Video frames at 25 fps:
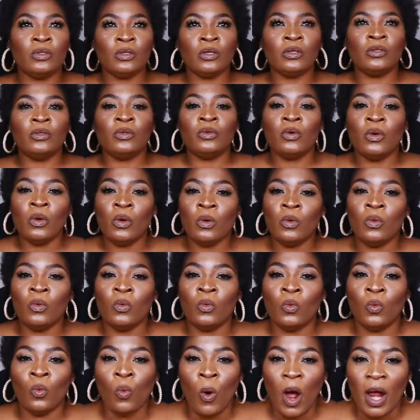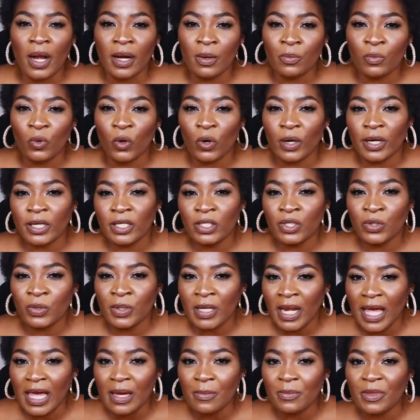do not know what I'm going
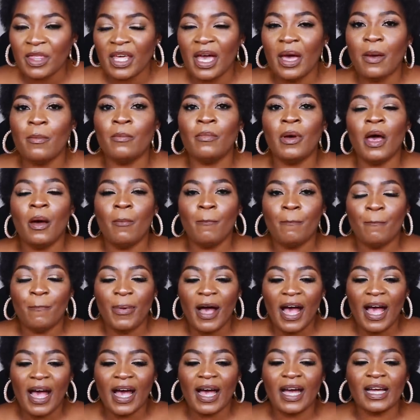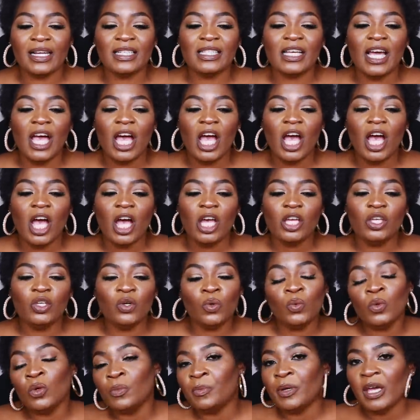to name them, but
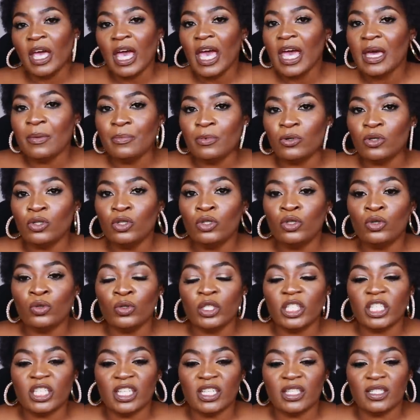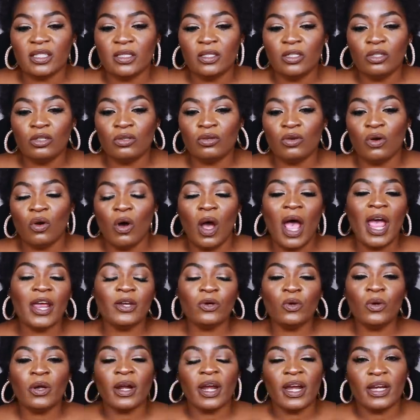you will be able to just, you know,
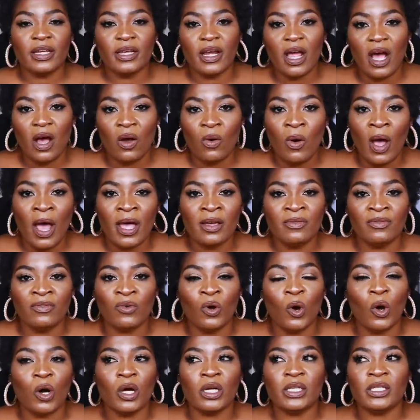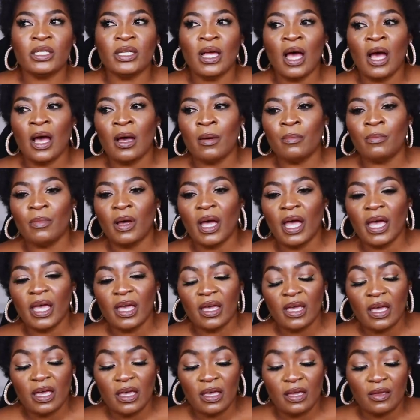I know right now I've got
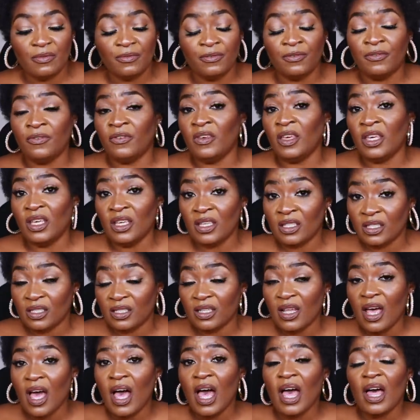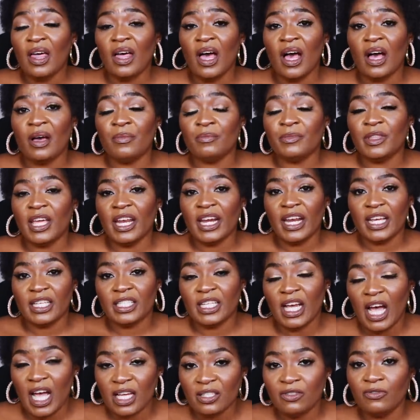a fees that I
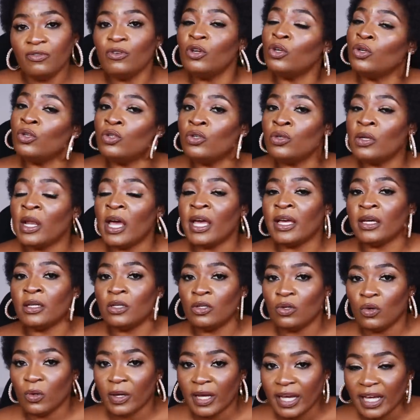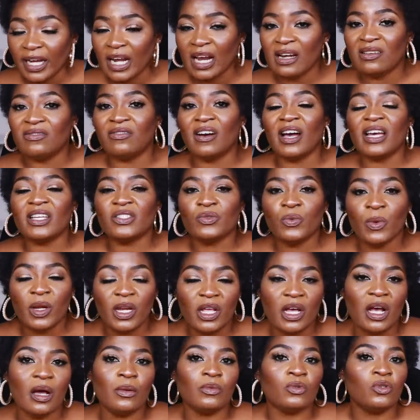charge for you to, like, you know, get advice
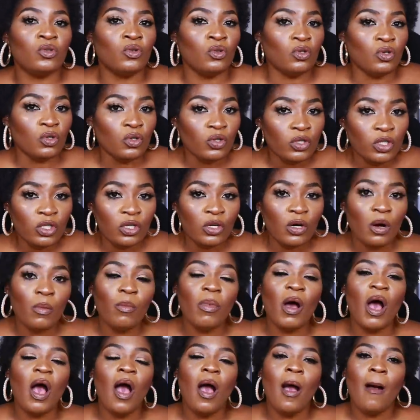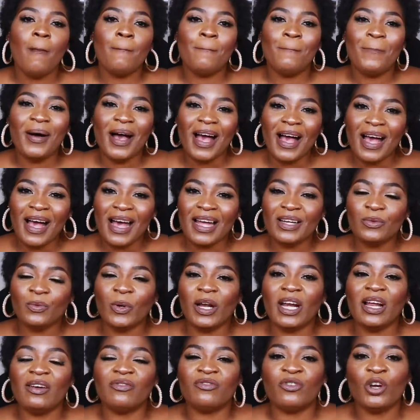when it comes to YouTube. But
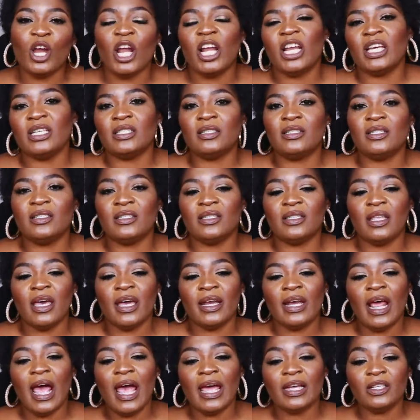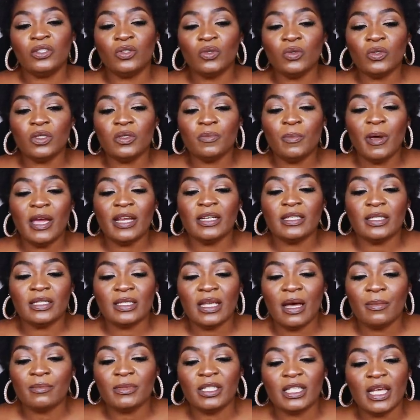what I've realized is that I do spend
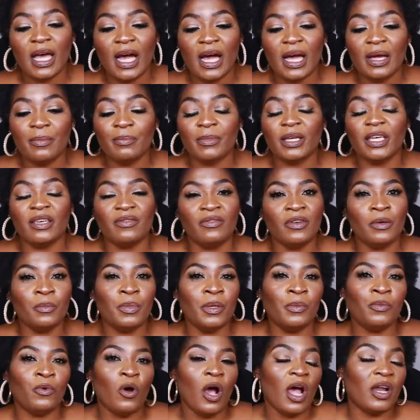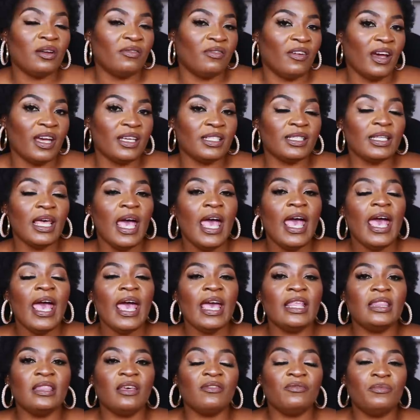some time giving people advice,
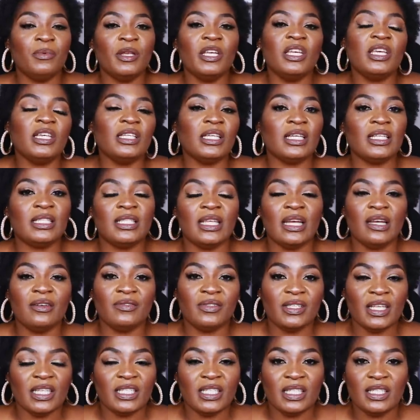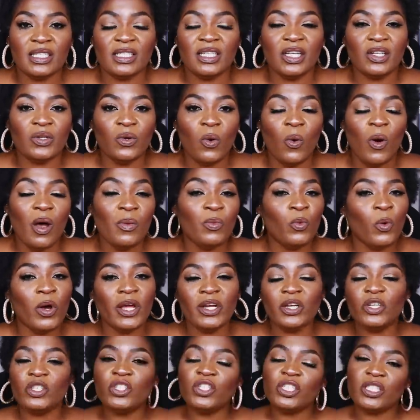and there have been ninjas that have suggested, oh, I mean,
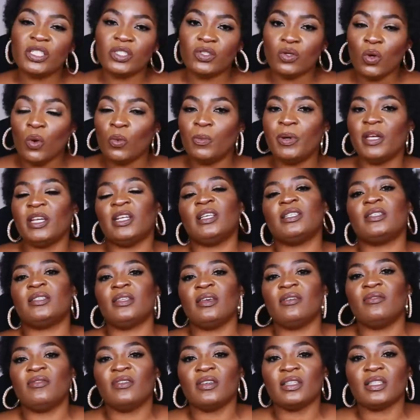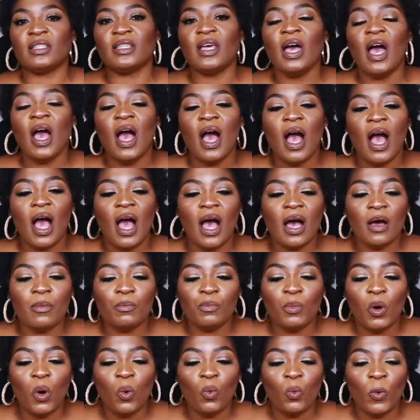why don't you just open a service
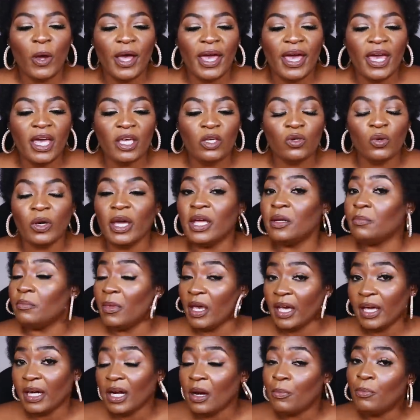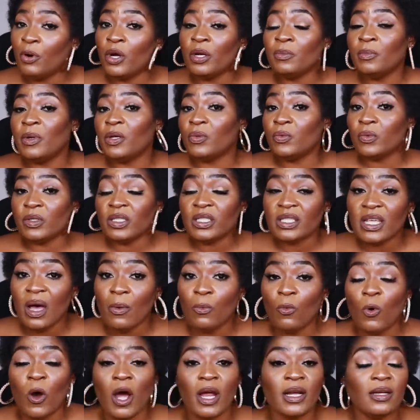where you can make an appointment with
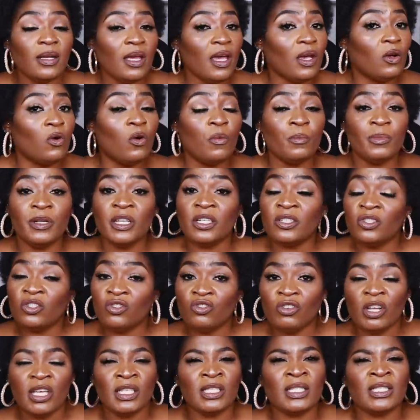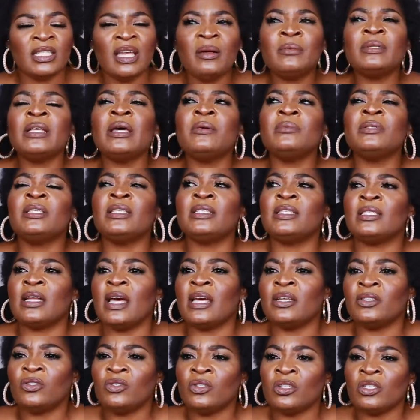someone, a complete stranger. Sometimes it's
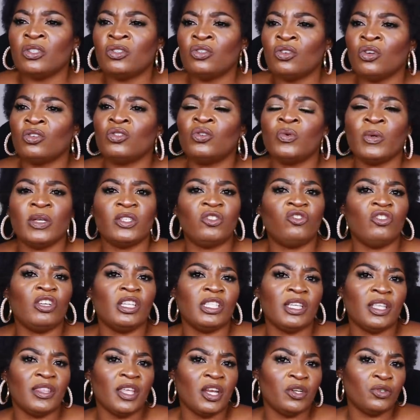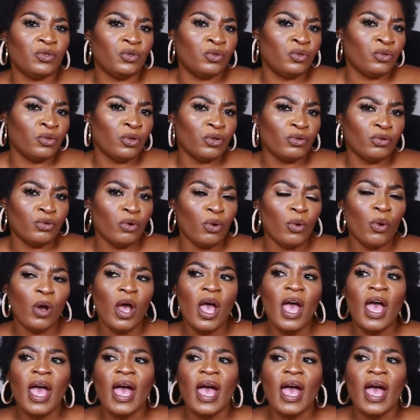nice to just talk to a stranger that you do not know.